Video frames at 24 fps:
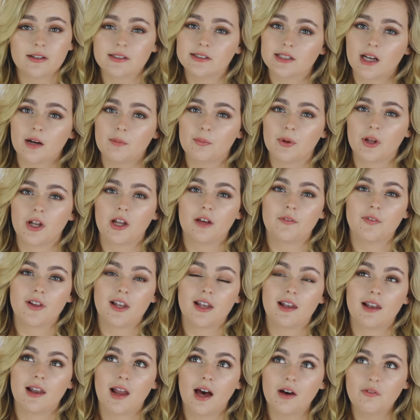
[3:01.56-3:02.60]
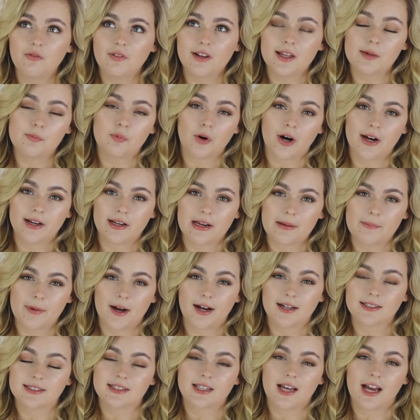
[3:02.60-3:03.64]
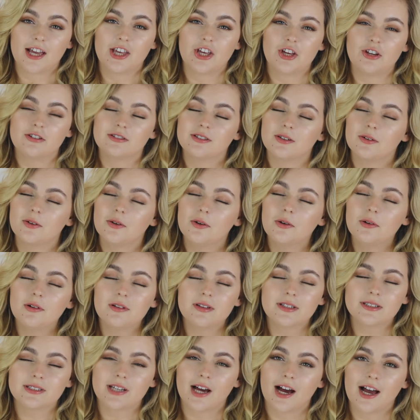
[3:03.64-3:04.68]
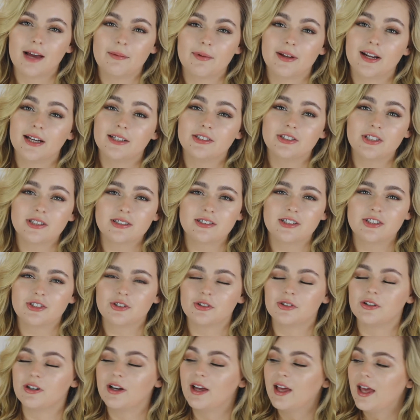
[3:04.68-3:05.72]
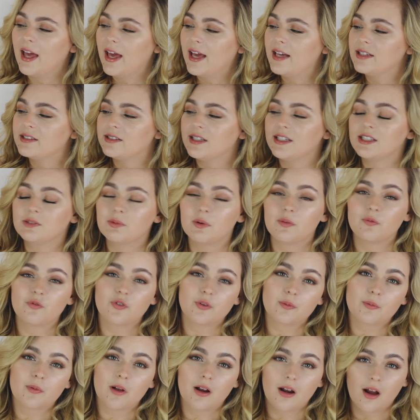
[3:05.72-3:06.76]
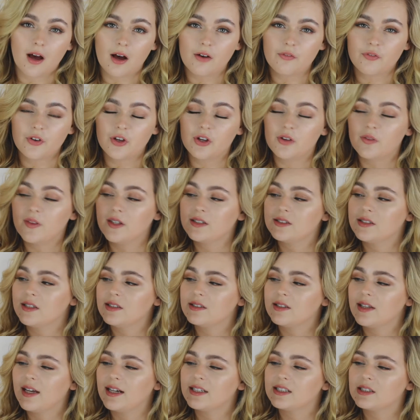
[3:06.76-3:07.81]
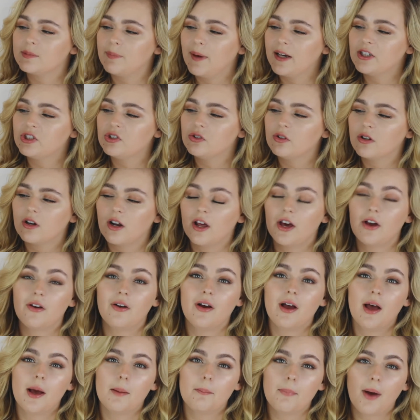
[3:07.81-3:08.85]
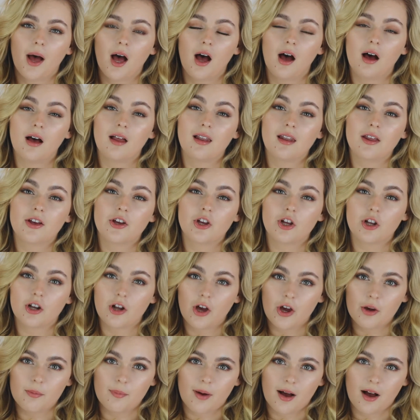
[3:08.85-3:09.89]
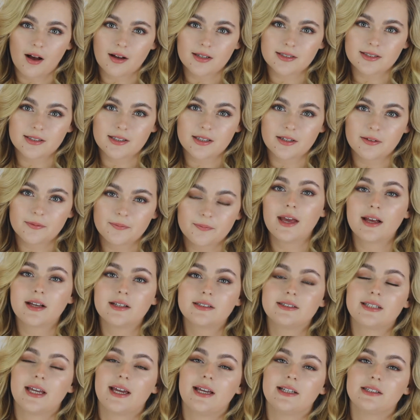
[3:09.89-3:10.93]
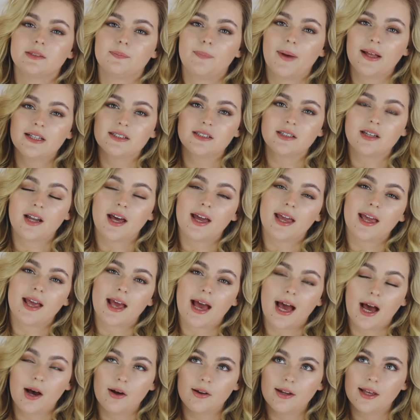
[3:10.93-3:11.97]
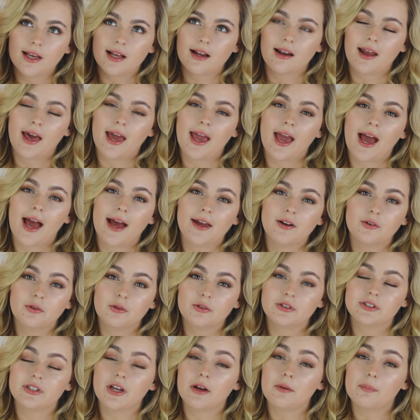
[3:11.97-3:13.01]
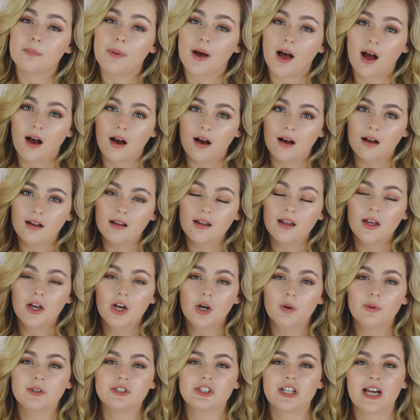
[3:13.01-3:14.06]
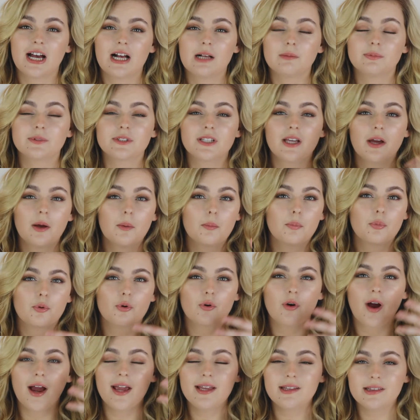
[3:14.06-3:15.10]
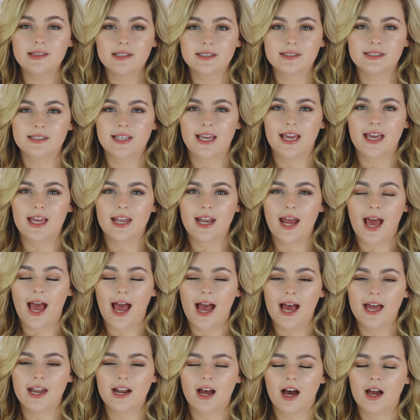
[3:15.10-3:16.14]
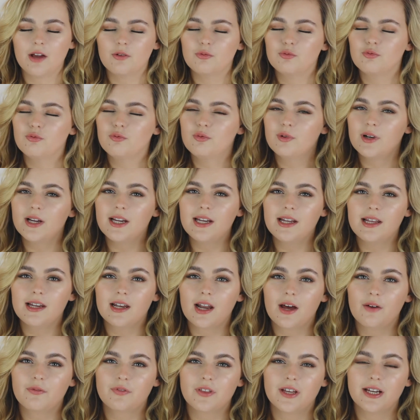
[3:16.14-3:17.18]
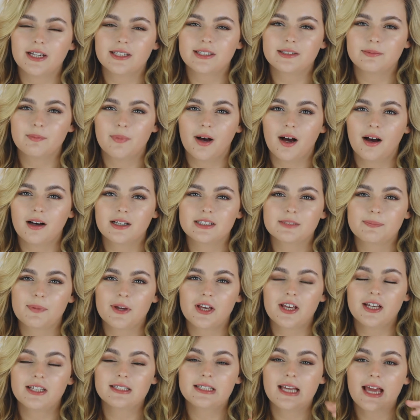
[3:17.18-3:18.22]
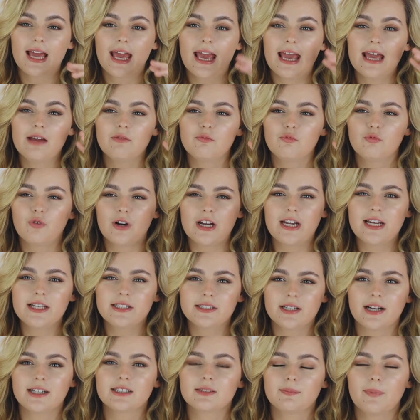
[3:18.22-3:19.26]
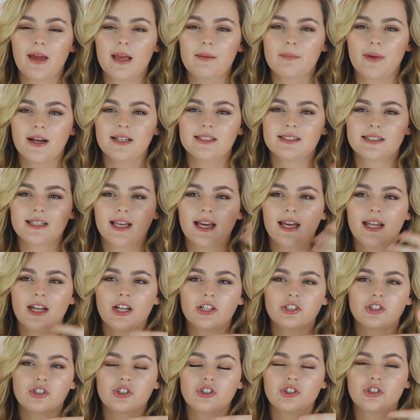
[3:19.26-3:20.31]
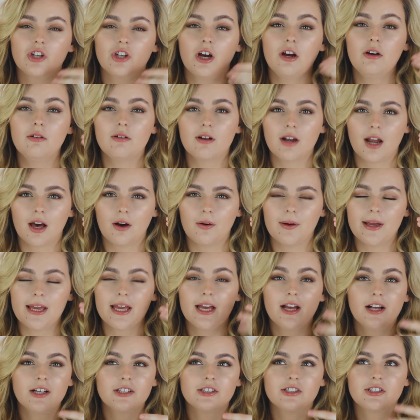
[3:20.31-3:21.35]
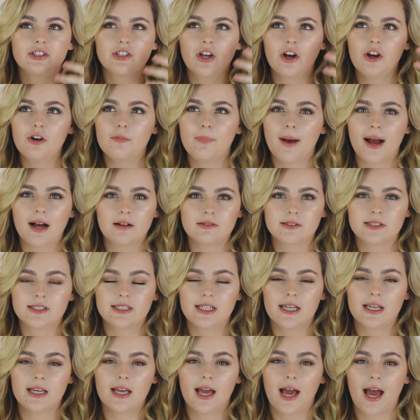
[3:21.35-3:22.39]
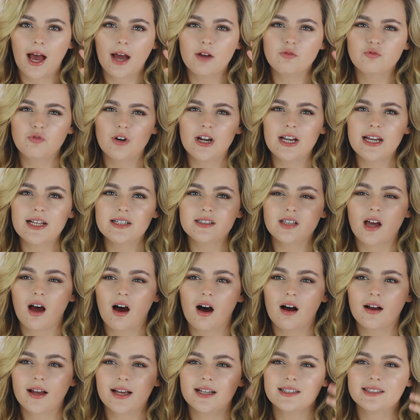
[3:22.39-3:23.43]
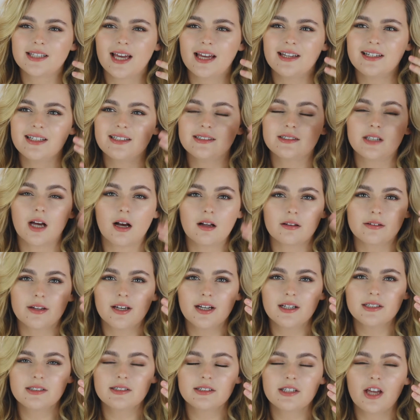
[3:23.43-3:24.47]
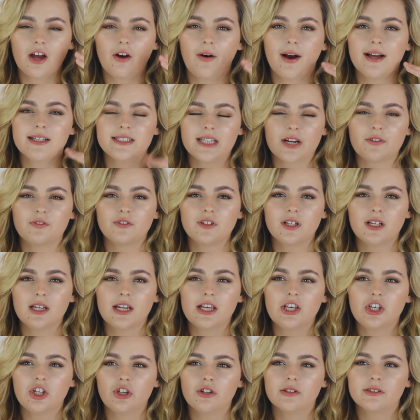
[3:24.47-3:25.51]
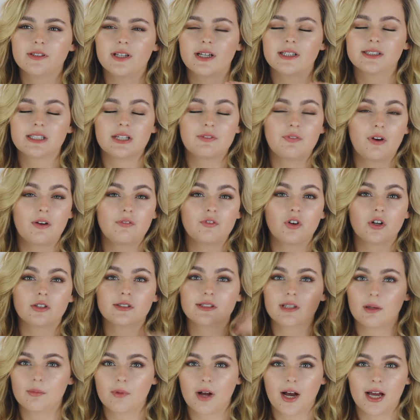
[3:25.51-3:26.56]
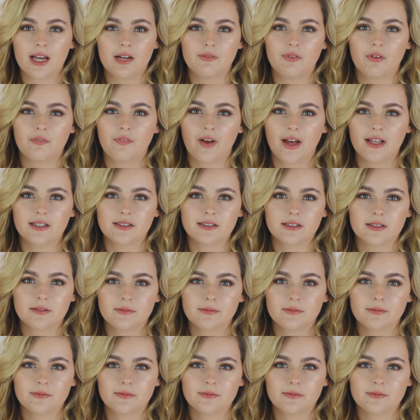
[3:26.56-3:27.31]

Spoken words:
example of a lovely brightening mask that I use all the time and I just adore is this one from KLAVUU. This is their Special Glow Pearl Glow Mask. It contains bentonite, kaolin clay, and also pearl, which helps brighten the skin, and I really love this mask because it really does make my skin so glowy, so bouncy, and really targets any dullness. So I definitely use this if I've got some kind of event.